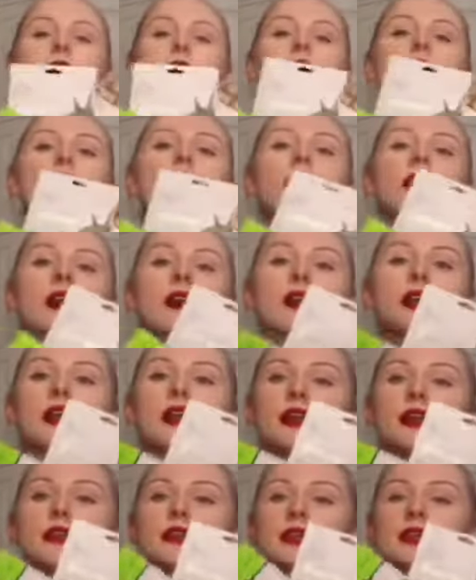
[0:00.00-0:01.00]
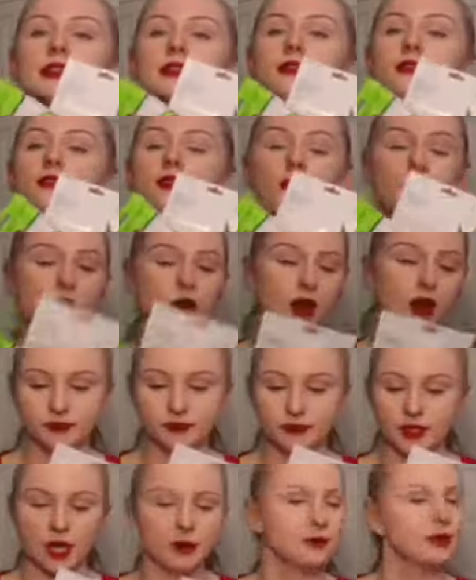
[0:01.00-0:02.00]
I got these
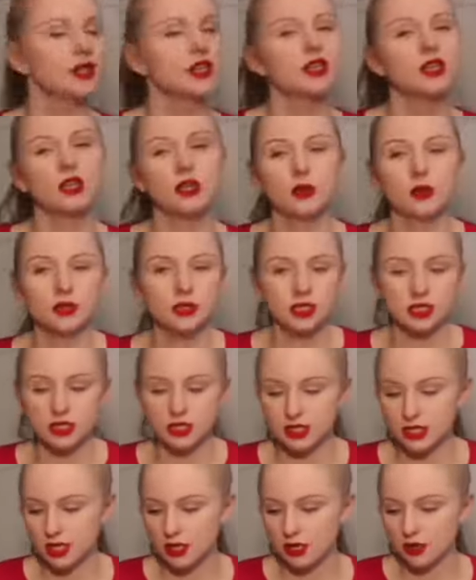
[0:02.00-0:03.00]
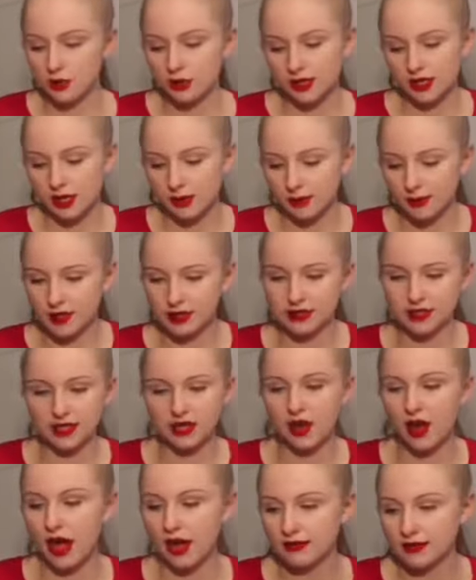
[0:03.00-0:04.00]
four. I'm not going to go into detail with them because then
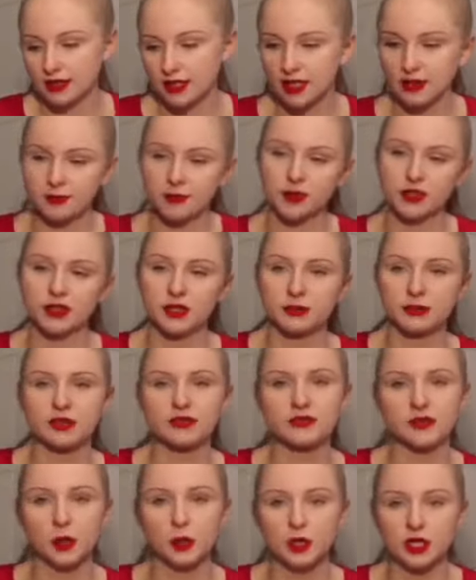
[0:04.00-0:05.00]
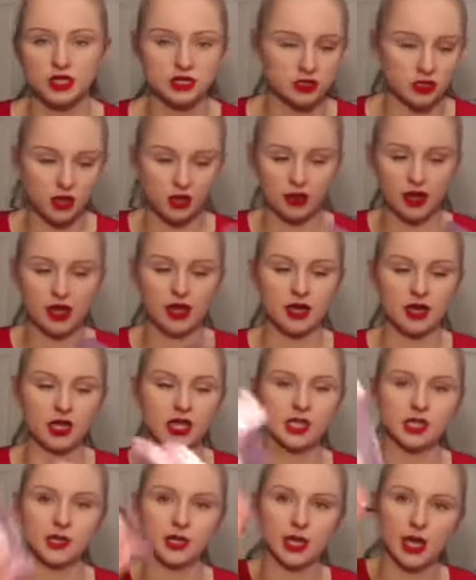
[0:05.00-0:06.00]
I'll have to like put them in focus and all that.
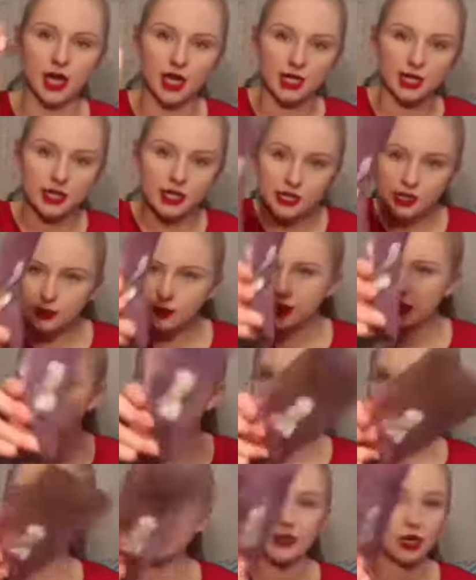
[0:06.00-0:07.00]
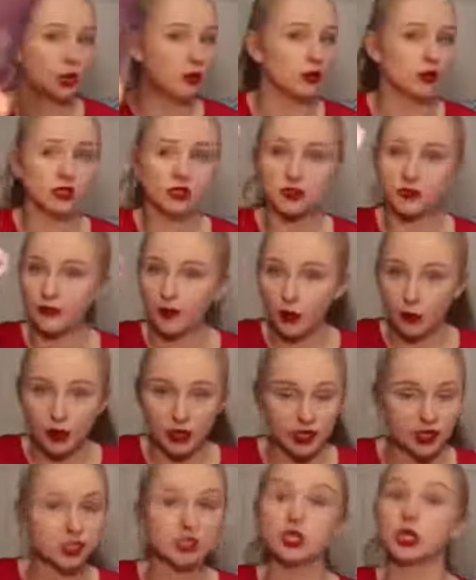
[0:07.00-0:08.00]
So I got this one. If it goes into
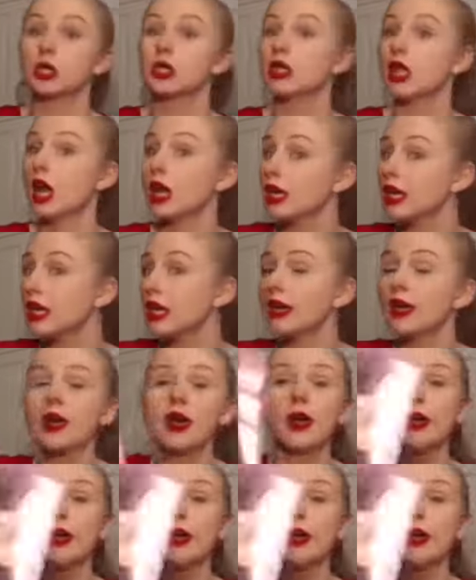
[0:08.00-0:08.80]
focus, you're lucky